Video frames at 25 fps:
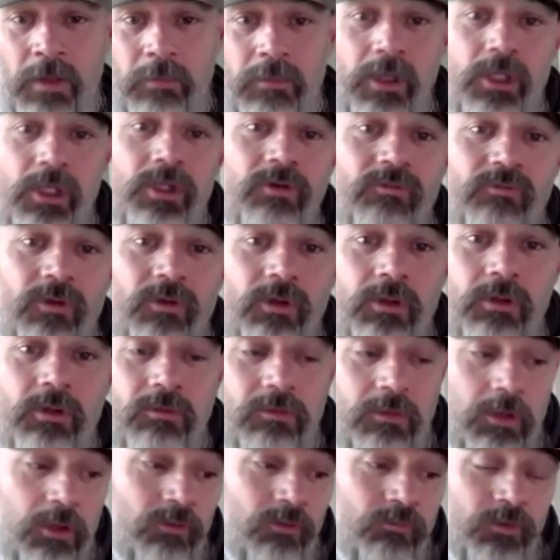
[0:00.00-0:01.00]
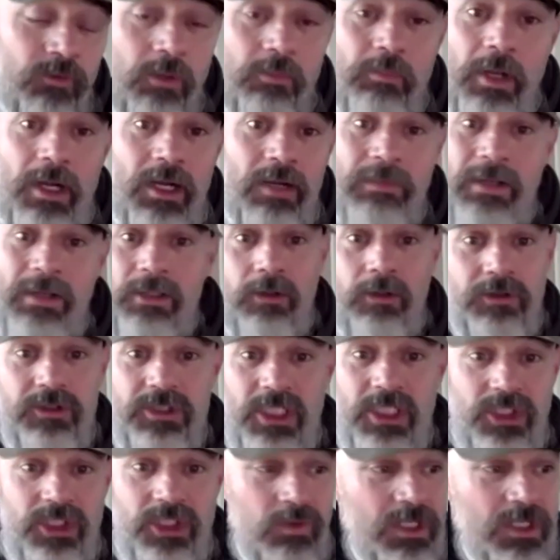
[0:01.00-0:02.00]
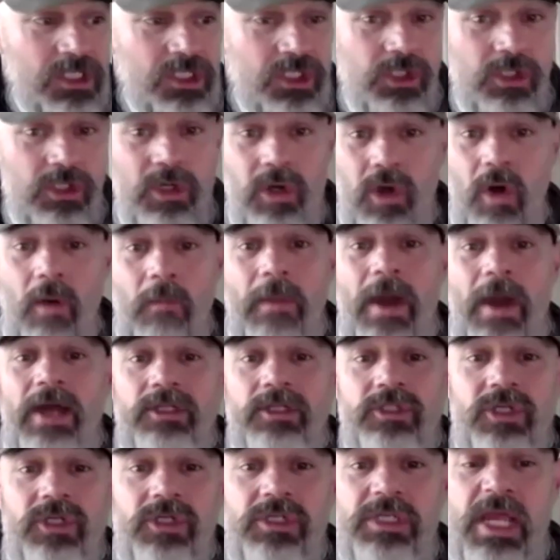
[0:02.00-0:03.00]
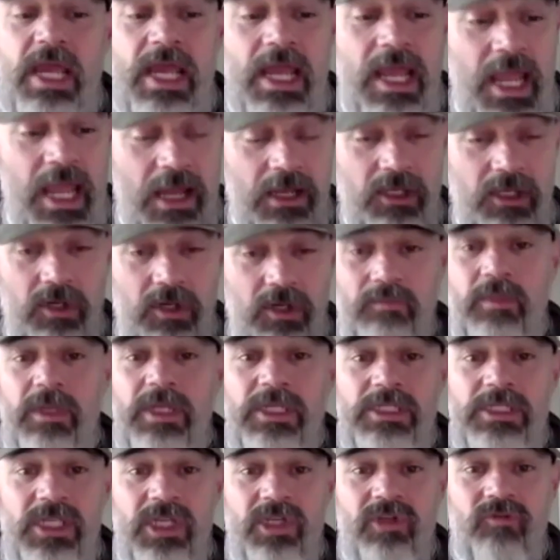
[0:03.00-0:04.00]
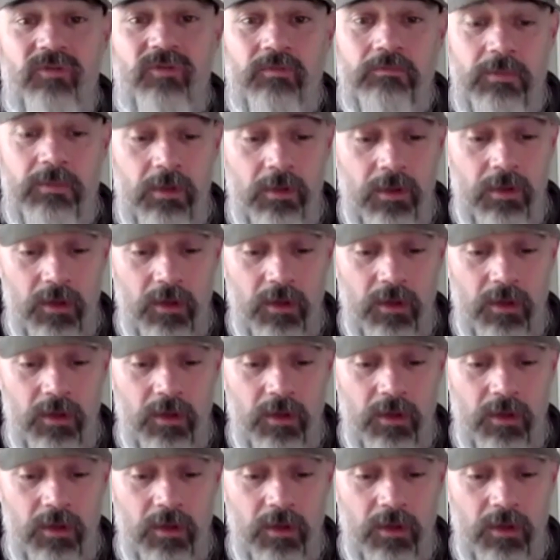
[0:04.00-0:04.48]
But you'll feel you'll feel better about the whole situation. You can go about your day and your business